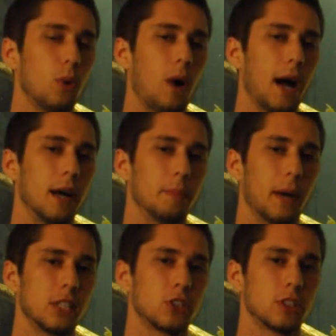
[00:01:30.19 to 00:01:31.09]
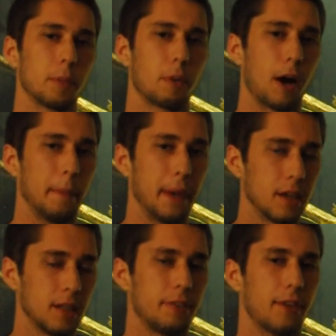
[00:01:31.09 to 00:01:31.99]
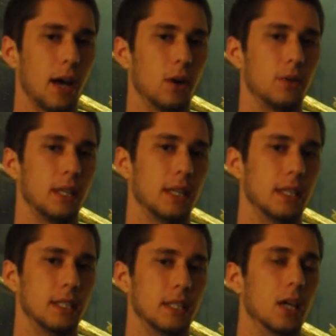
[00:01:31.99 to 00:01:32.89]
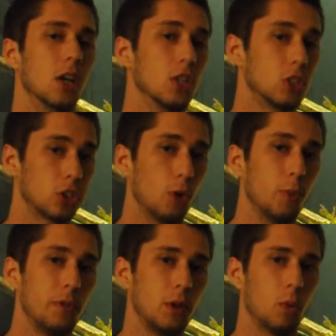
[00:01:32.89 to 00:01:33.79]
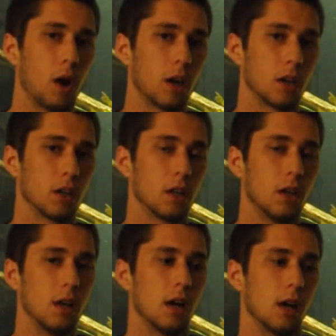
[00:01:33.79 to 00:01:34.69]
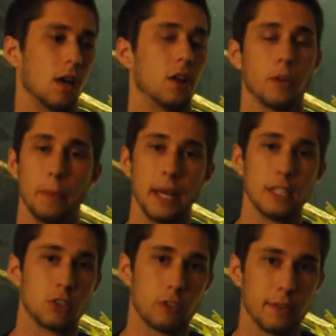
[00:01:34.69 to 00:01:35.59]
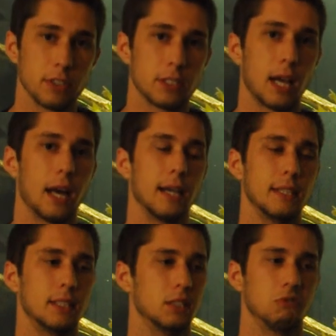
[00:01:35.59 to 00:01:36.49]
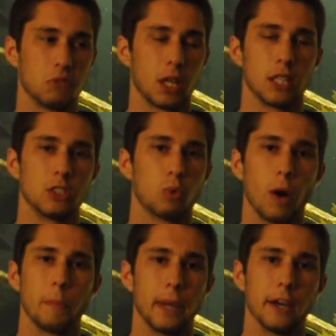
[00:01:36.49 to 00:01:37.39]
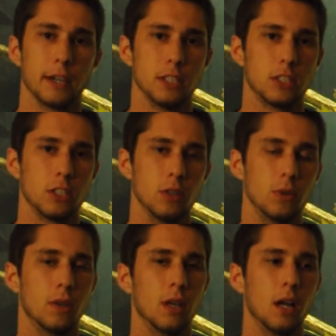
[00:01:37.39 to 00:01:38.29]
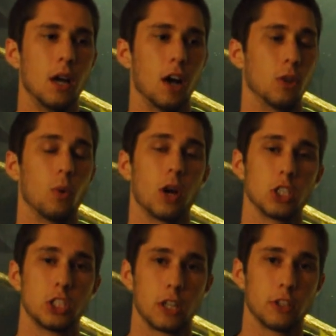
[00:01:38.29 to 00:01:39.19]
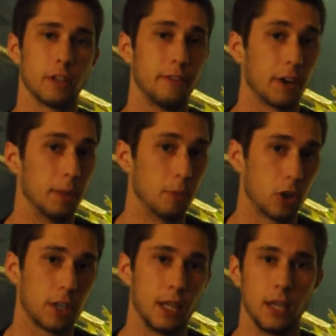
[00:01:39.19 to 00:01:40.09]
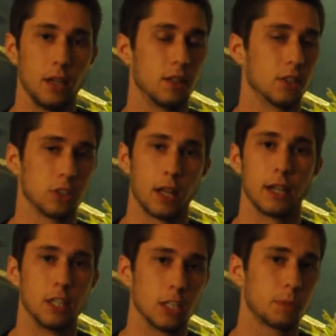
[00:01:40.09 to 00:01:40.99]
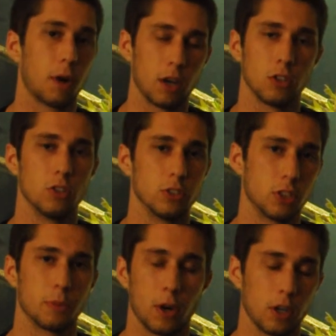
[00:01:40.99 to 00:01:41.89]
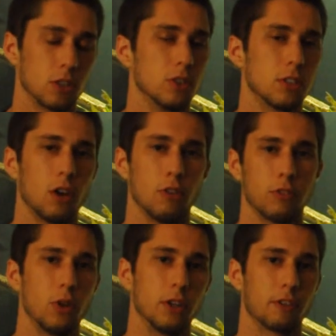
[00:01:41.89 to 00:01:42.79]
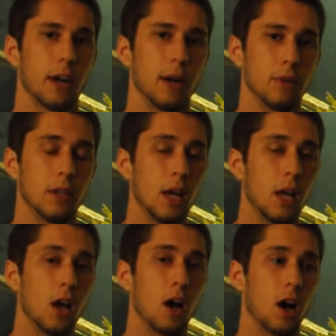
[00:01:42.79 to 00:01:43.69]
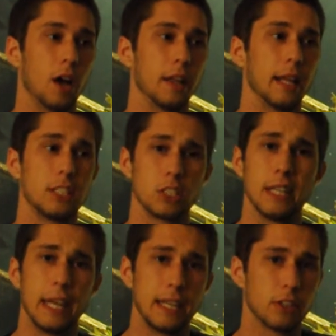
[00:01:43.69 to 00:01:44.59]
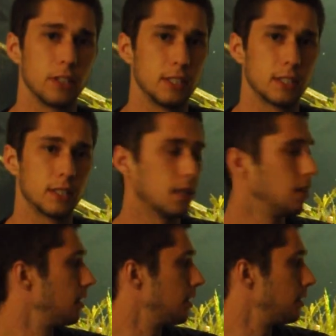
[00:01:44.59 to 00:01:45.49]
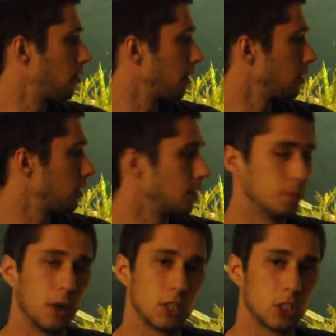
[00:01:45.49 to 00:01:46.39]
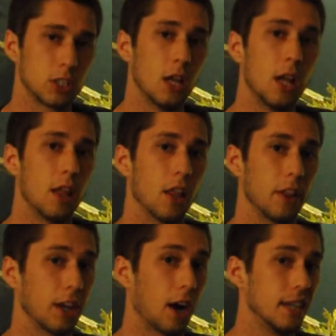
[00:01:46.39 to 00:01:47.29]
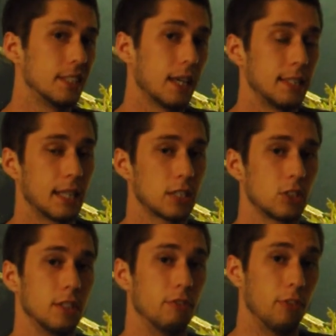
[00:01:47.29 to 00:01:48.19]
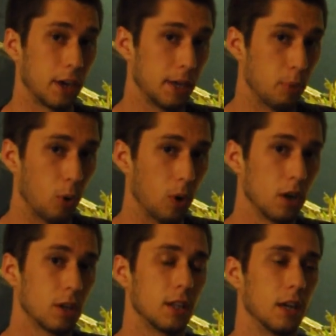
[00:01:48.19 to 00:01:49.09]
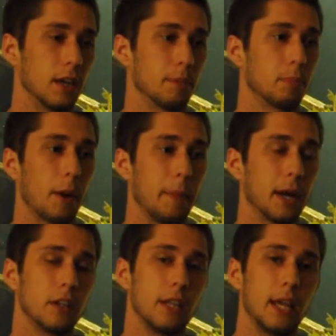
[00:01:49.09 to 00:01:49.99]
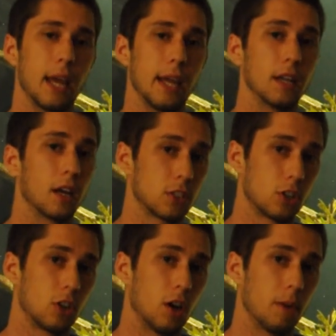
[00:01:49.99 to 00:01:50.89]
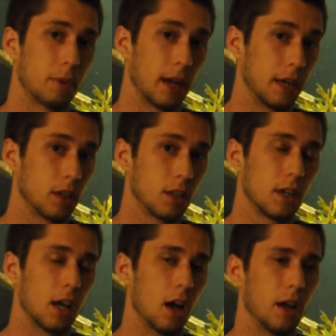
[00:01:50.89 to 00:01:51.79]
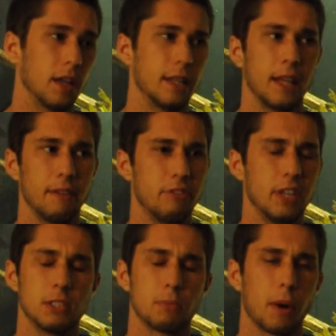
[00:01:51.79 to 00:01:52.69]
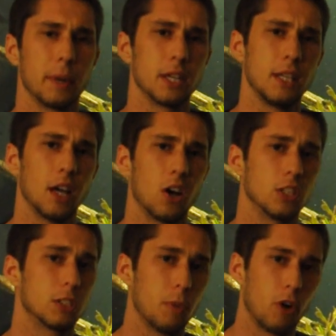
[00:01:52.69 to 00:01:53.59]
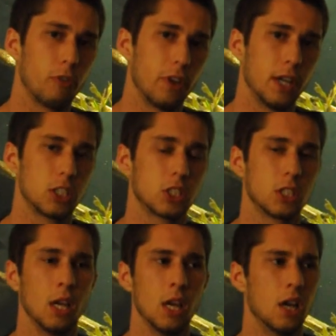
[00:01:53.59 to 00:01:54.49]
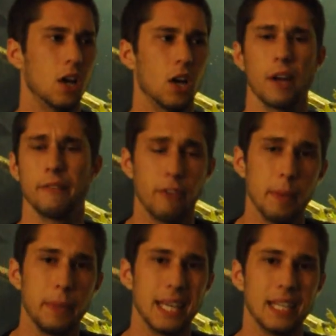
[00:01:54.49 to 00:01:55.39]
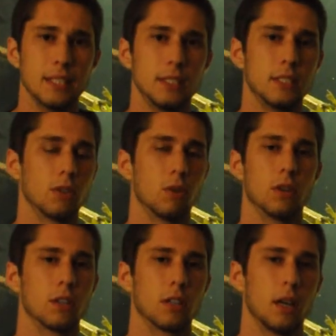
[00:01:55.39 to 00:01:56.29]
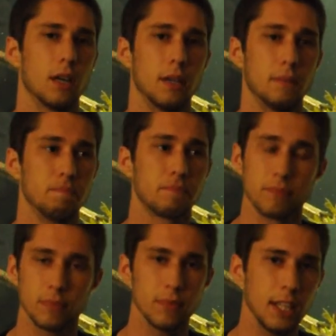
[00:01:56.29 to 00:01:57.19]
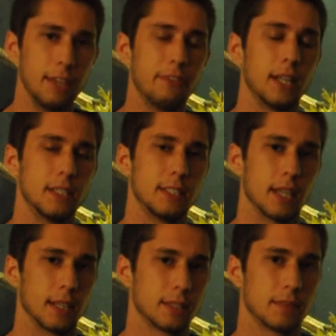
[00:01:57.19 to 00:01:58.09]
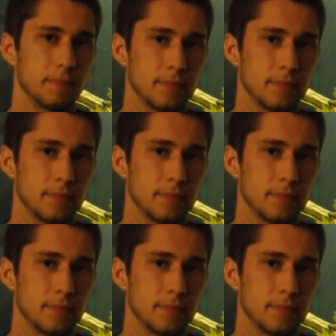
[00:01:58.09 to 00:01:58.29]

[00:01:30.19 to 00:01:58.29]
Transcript: wild, bichirs are primarily found in slow-moving water, uh, on the banks of riversides, and kind of swampy areas too. Uh, the water is generally very murky. There's a lot of dust particles, dirt particles all floating around. Uh, that doesn't hinder these, these critters as much. Their eyesight is actually very poor. They're primarily a nocturnal predator, uh, and they feast primarily on small fish, uh, amphibians, or um, even insects.